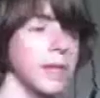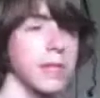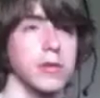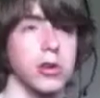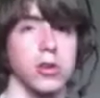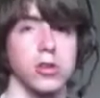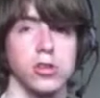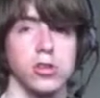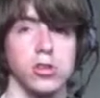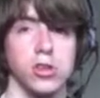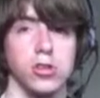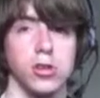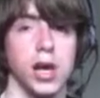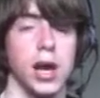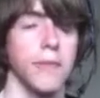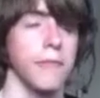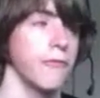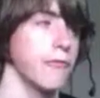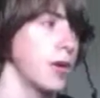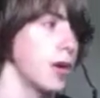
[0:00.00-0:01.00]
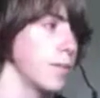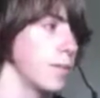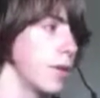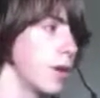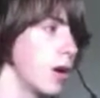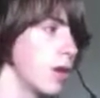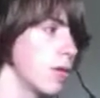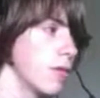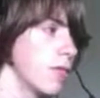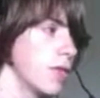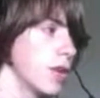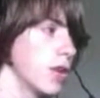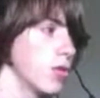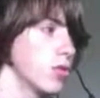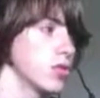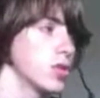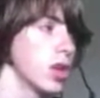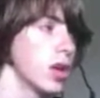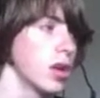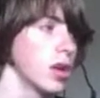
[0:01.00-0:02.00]
console, and theme park
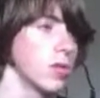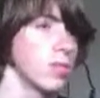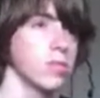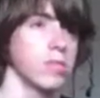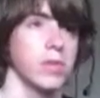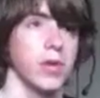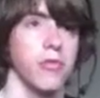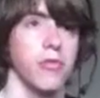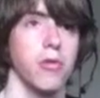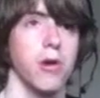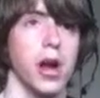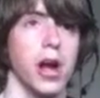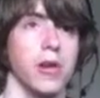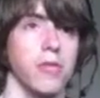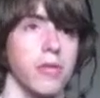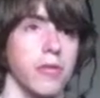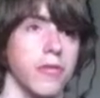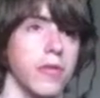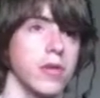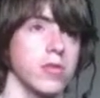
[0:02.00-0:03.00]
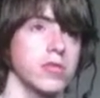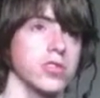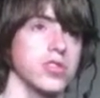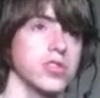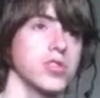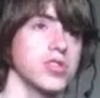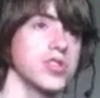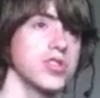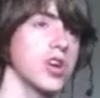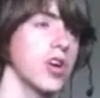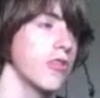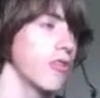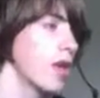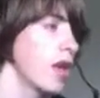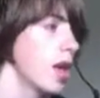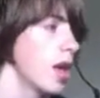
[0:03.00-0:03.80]
reviews, with ride reviews and stuff.